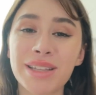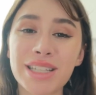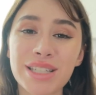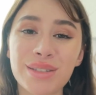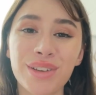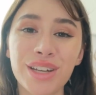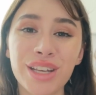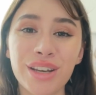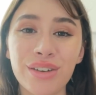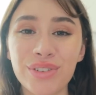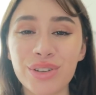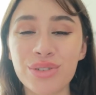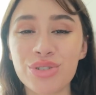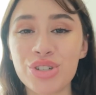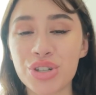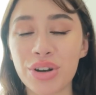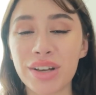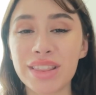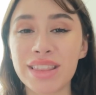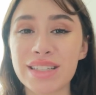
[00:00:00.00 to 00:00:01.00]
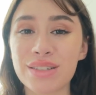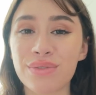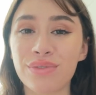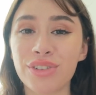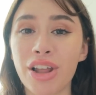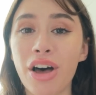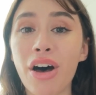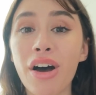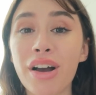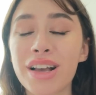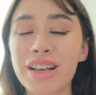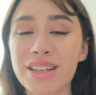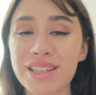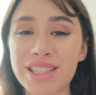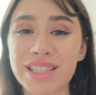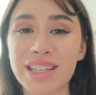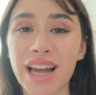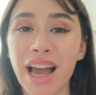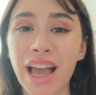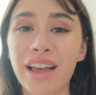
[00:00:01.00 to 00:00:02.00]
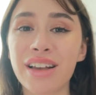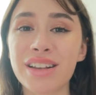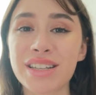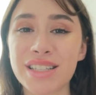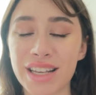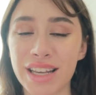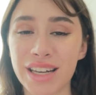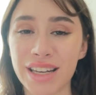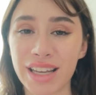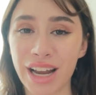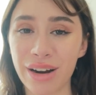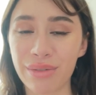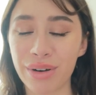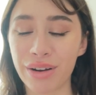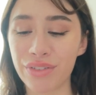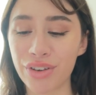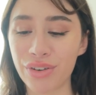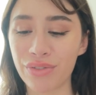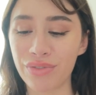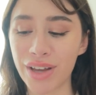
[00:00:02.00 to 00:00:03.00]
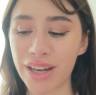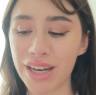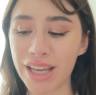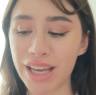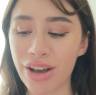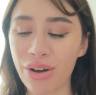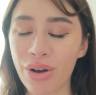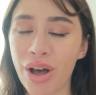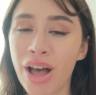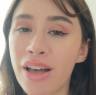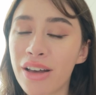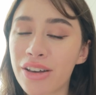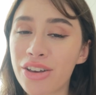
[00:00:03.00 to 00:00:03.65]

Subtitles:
this video if you enjoyed this vlog style skincare review video.